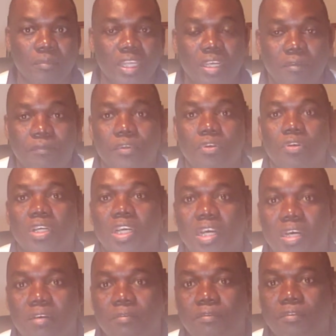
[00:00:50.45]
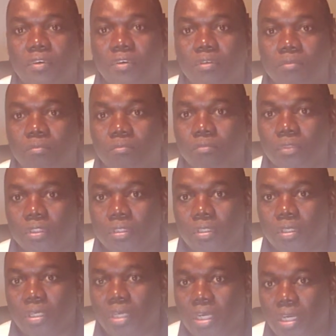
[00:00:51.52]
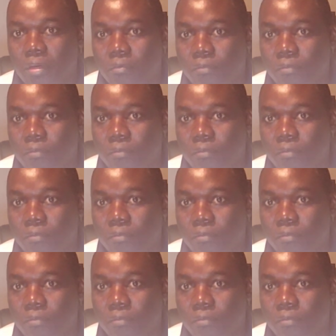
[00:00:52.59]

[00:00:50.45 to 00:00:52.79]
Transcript: If you don't come from a